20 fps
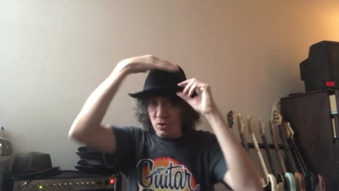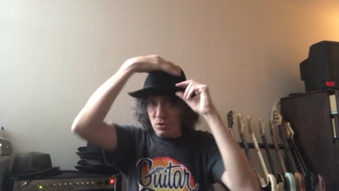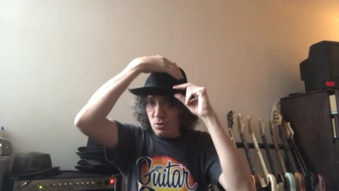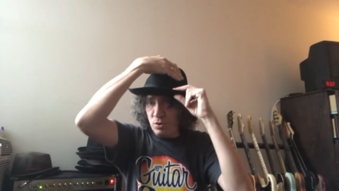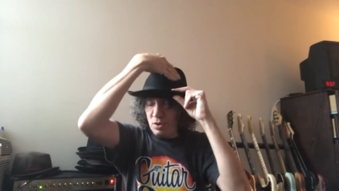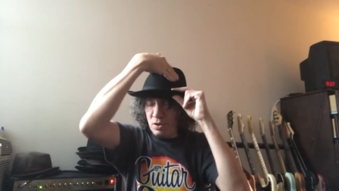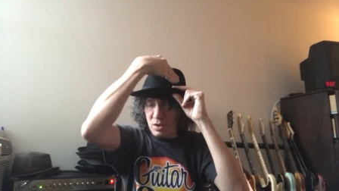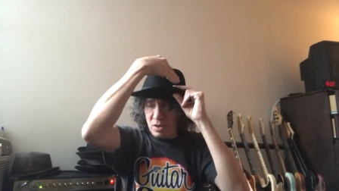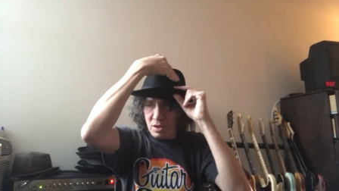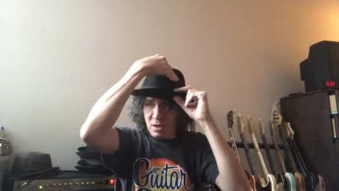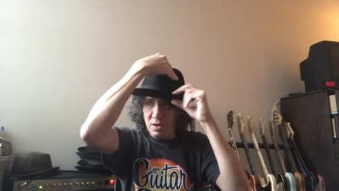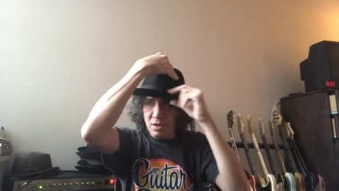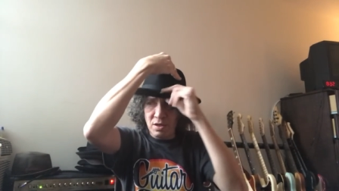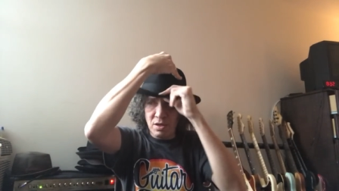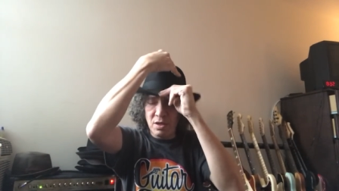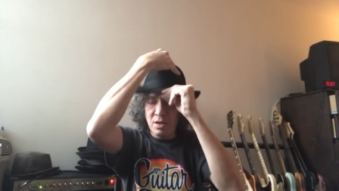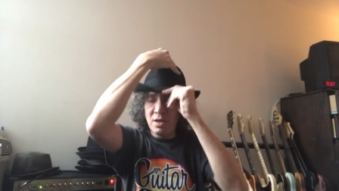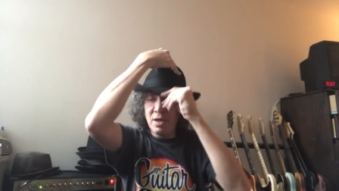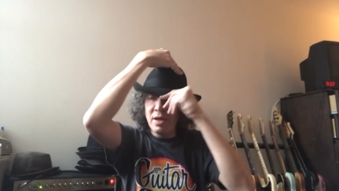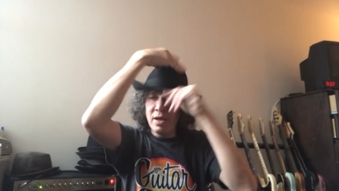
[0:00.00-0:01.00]
though.
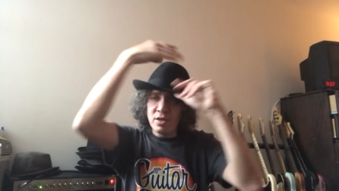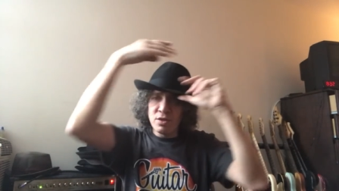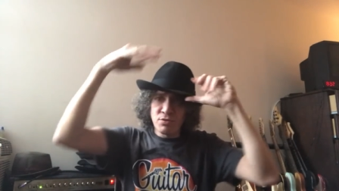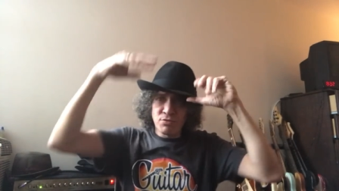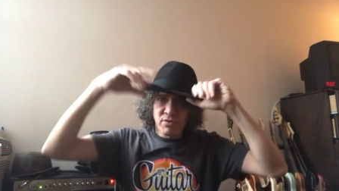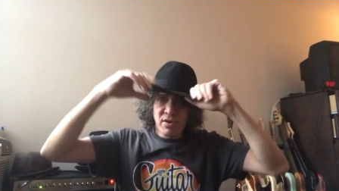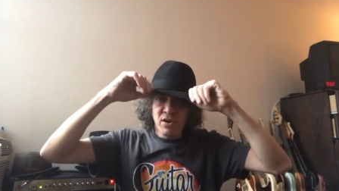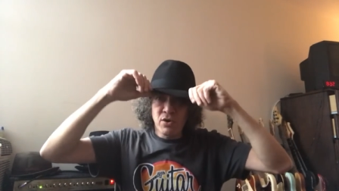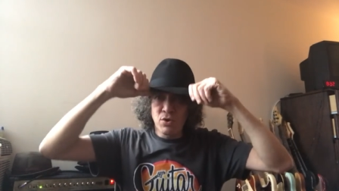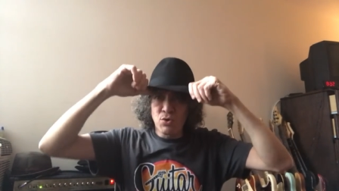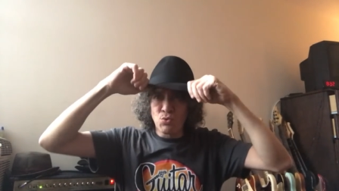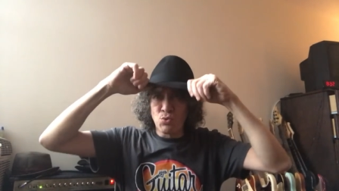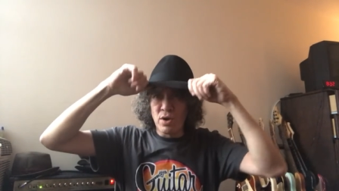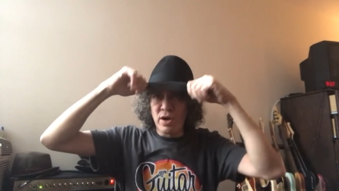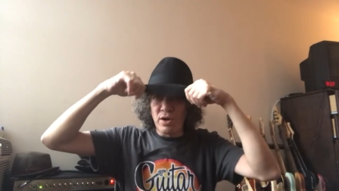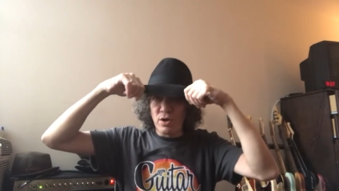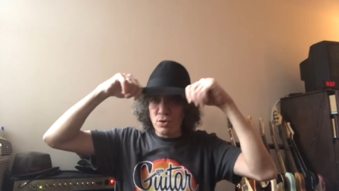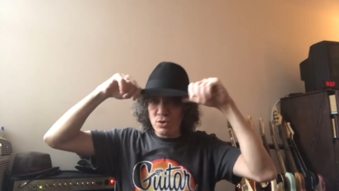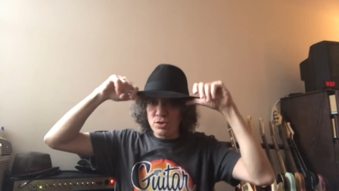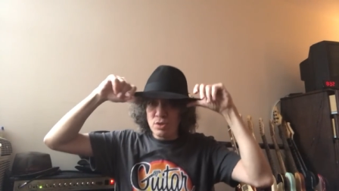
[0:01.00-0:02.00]
It's very
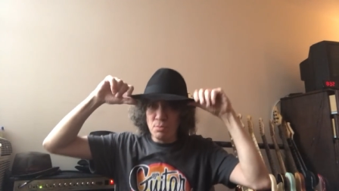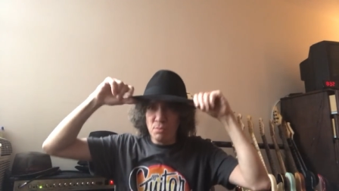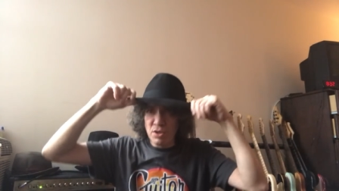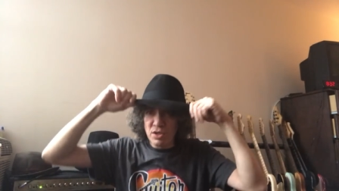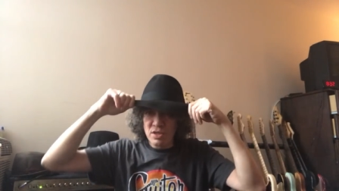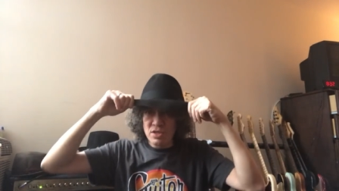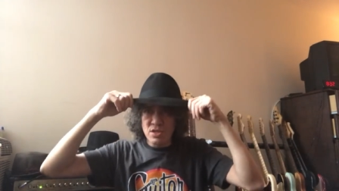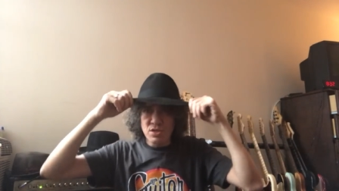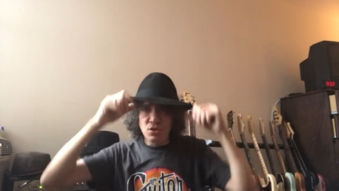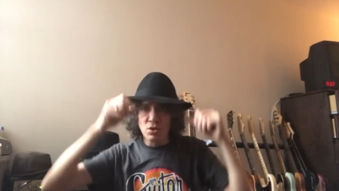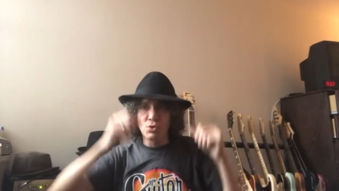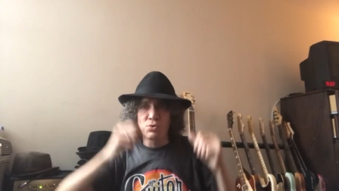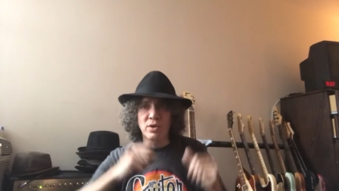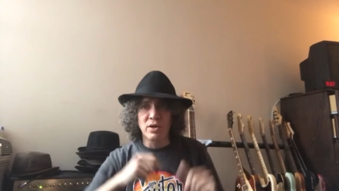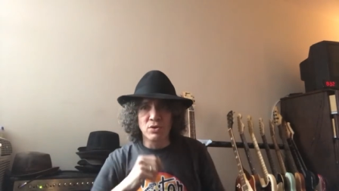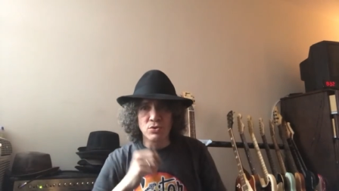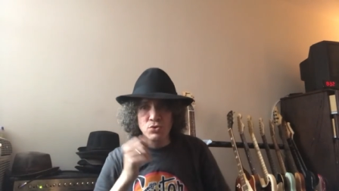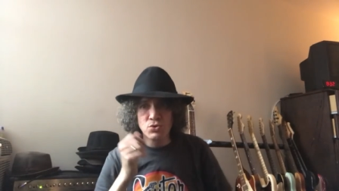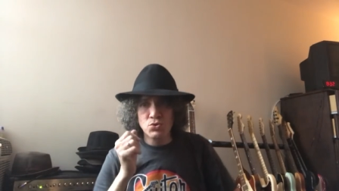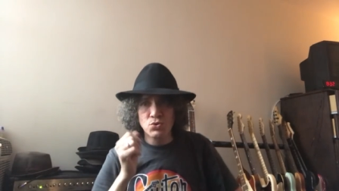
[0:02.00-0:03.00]
rare somebody says the
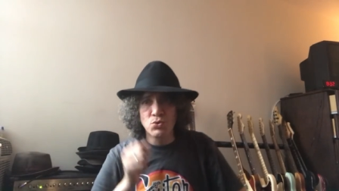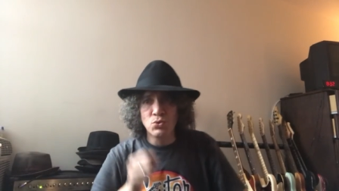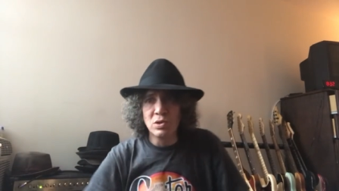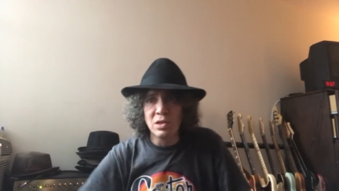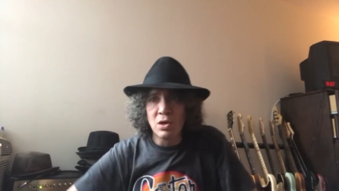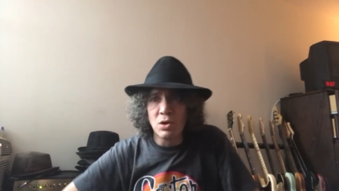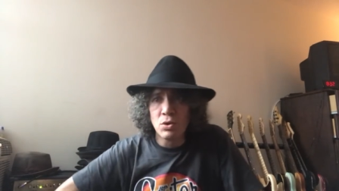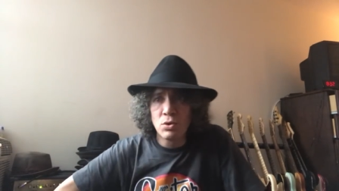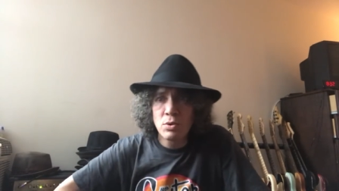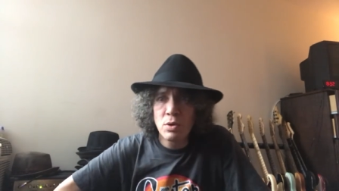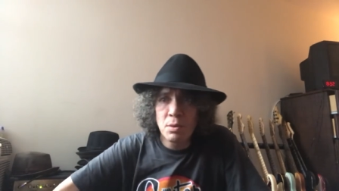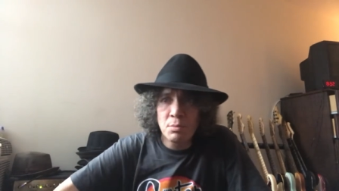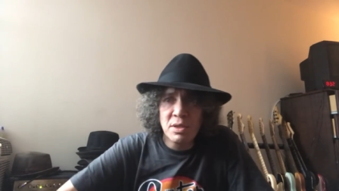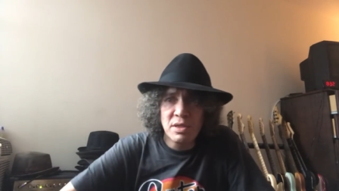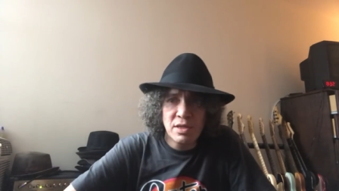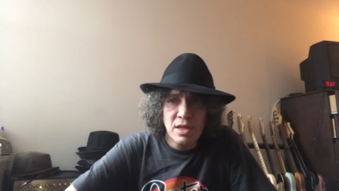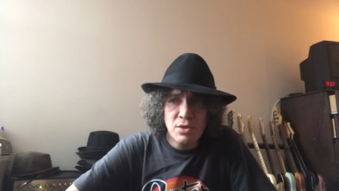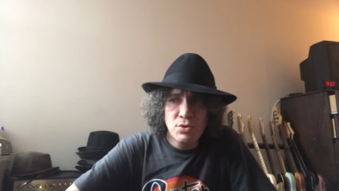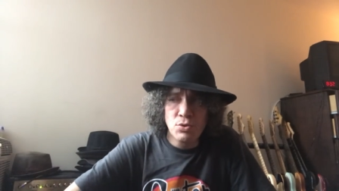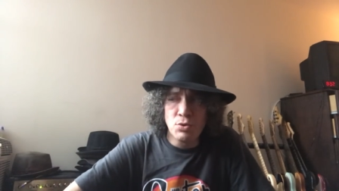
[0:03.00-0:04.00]
crown's too low. I
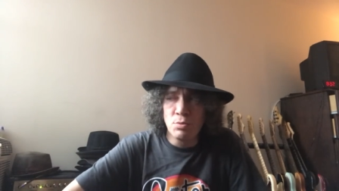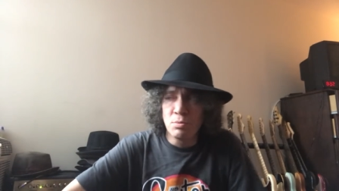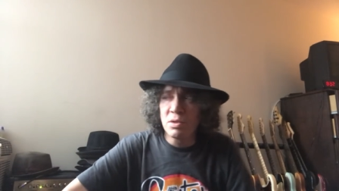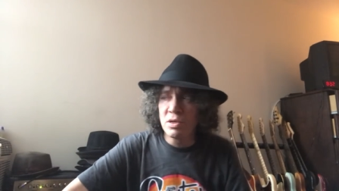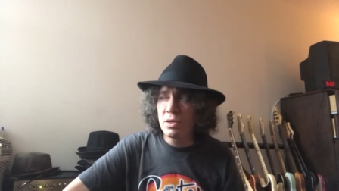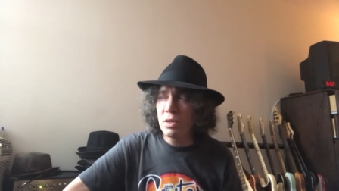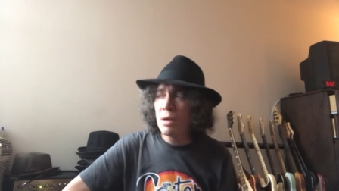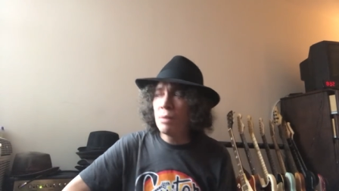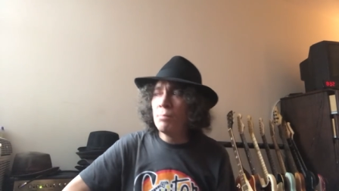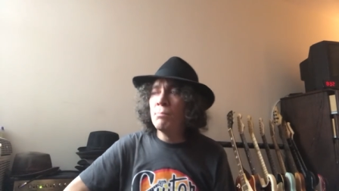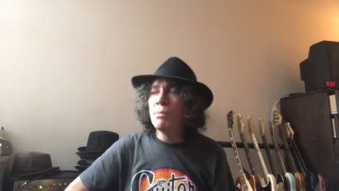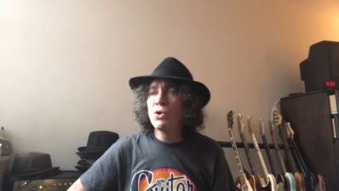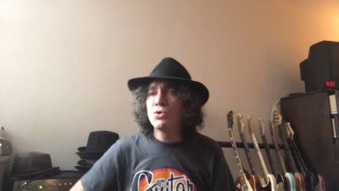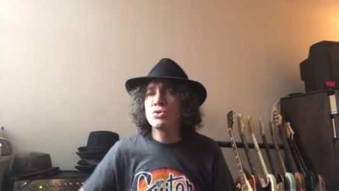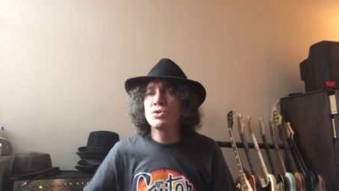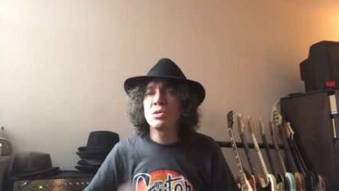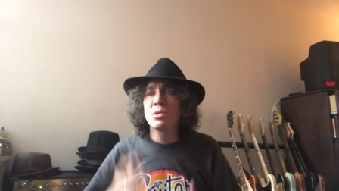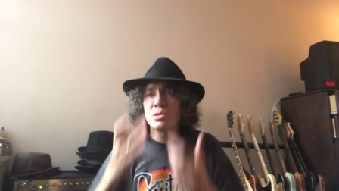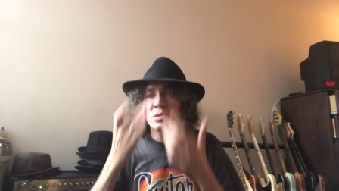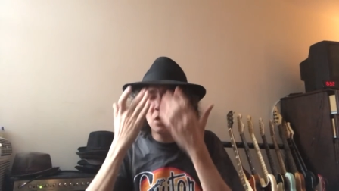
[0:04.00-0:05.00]
mean, they do, but
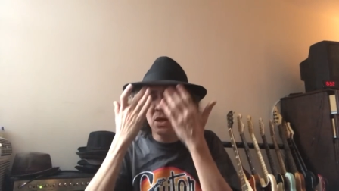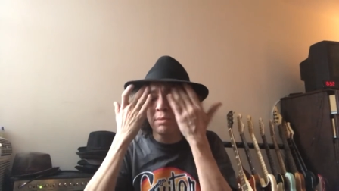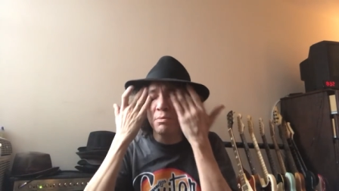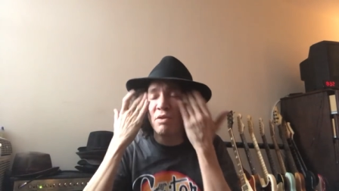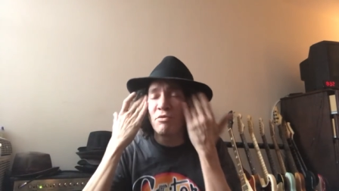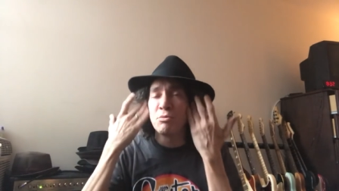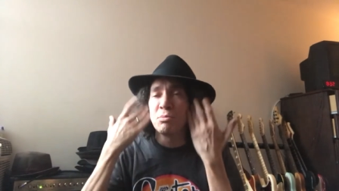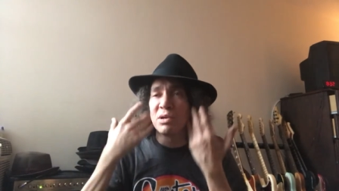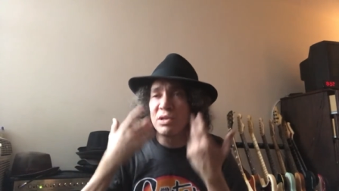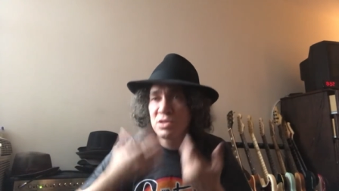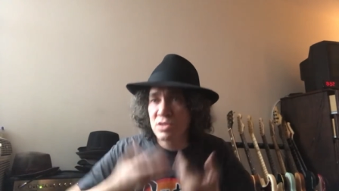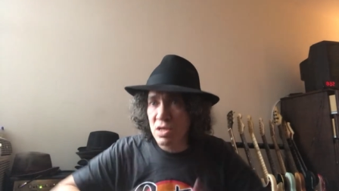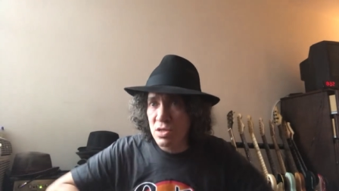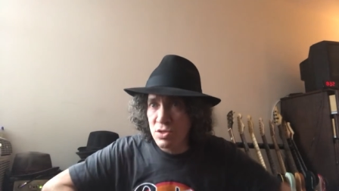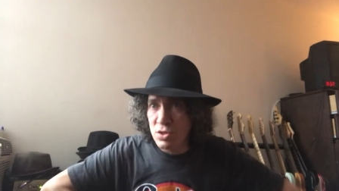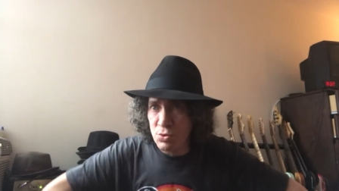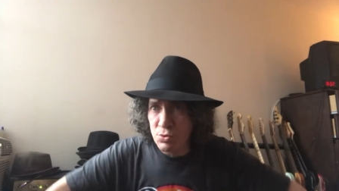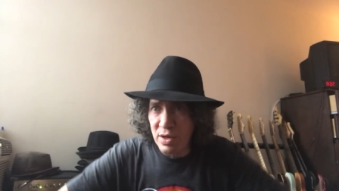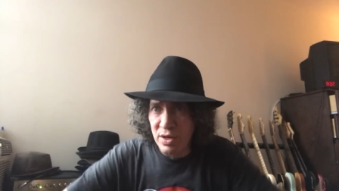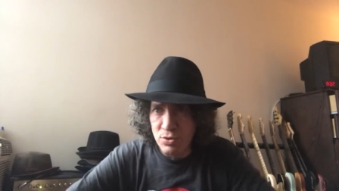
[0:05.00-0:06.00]
most of the time everybody
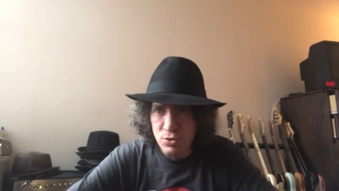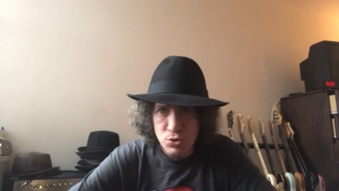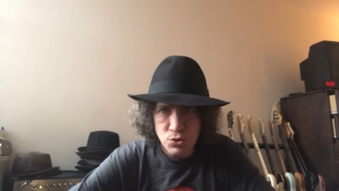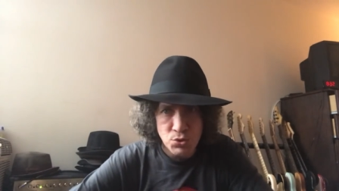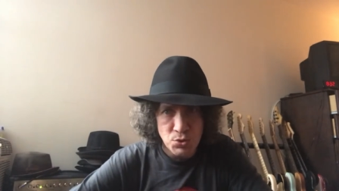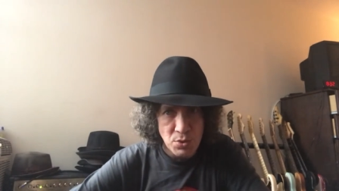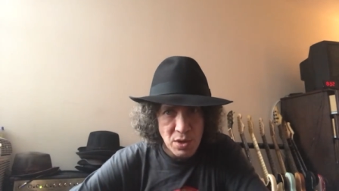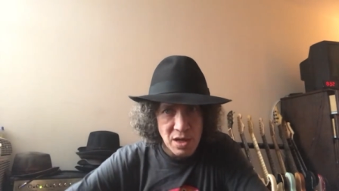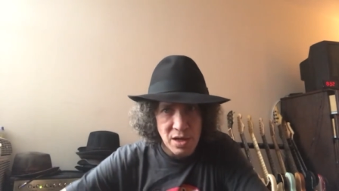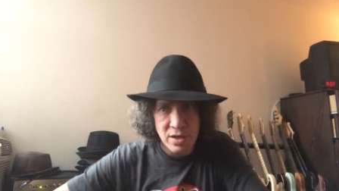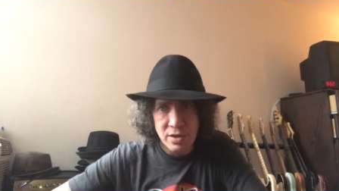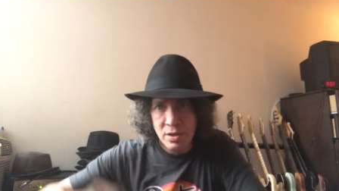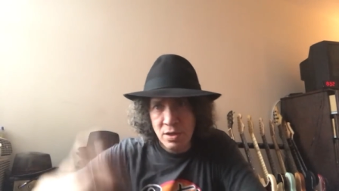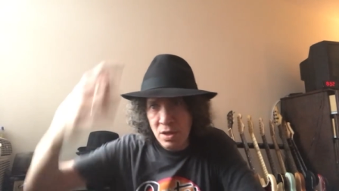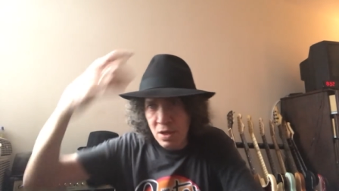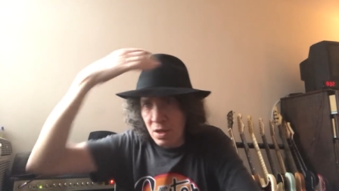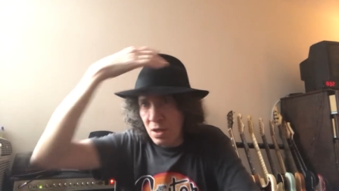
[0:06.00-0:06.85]
says the crown's too high.